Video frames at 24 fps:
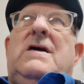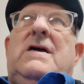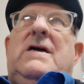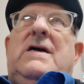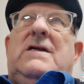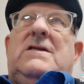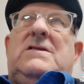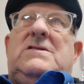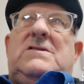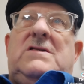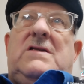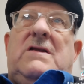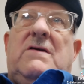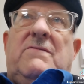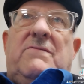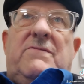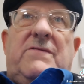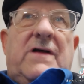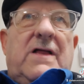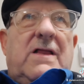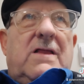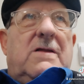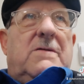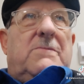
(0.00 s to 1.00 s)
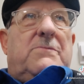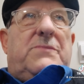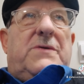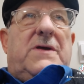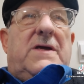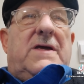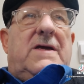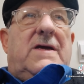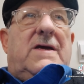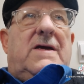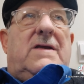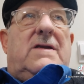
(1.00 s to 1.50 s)
it's
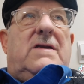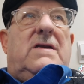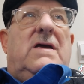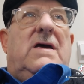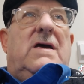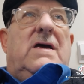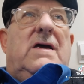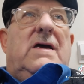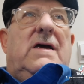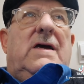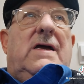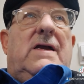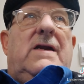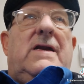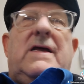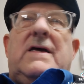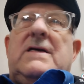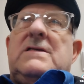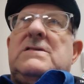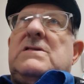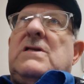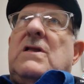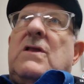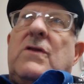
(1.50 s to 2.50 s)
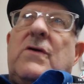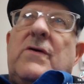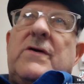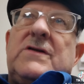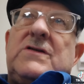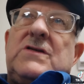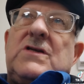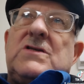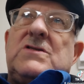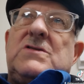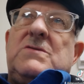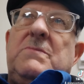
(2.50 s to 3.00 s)
developing, and it has the
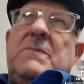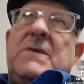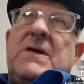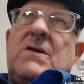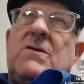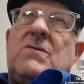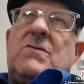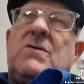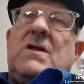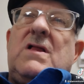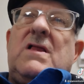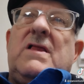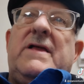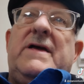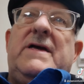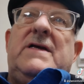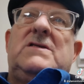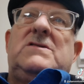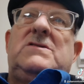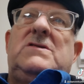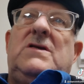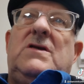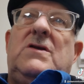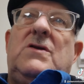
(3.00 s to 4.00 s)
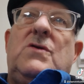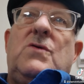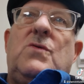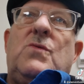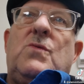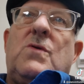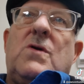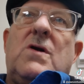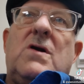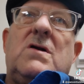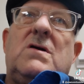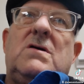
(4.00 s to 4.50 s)
largest middle class in the
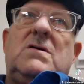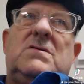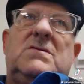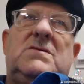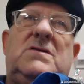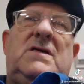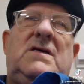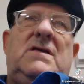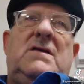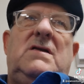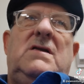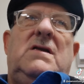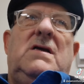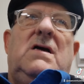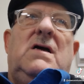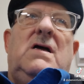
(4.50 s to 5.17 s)
world. And